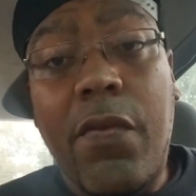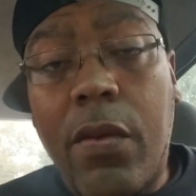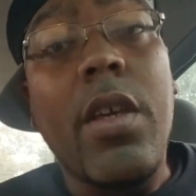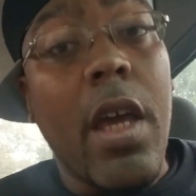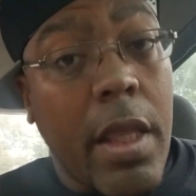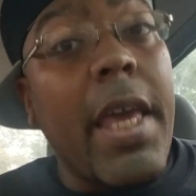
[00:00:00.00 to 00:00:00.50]

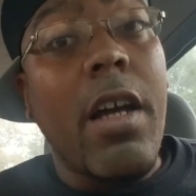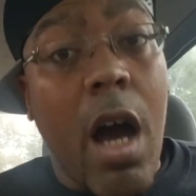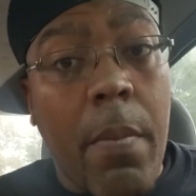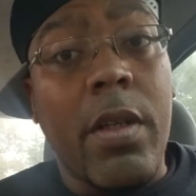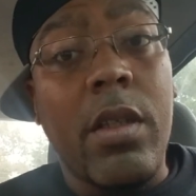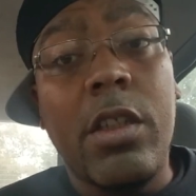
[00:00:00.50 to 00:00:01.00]
Yeah, they
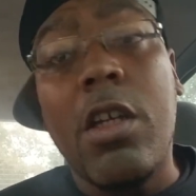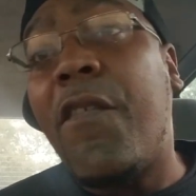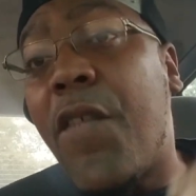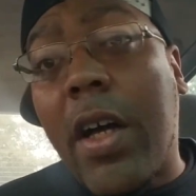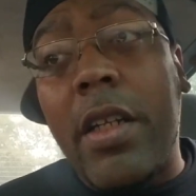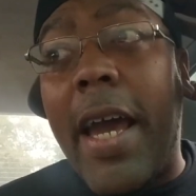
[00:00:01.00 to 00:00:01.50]
coming. Your
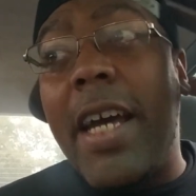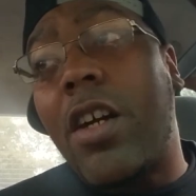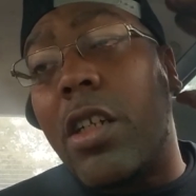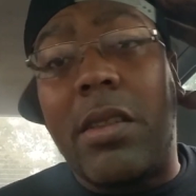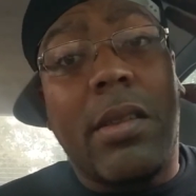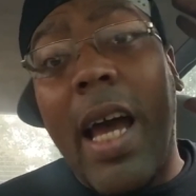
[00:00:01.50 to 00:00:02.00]
fucking head
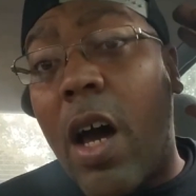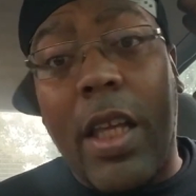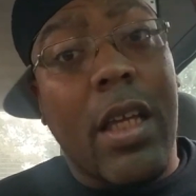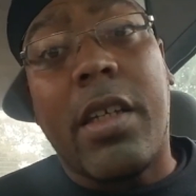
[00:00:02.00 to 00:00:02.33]
gonna sound like a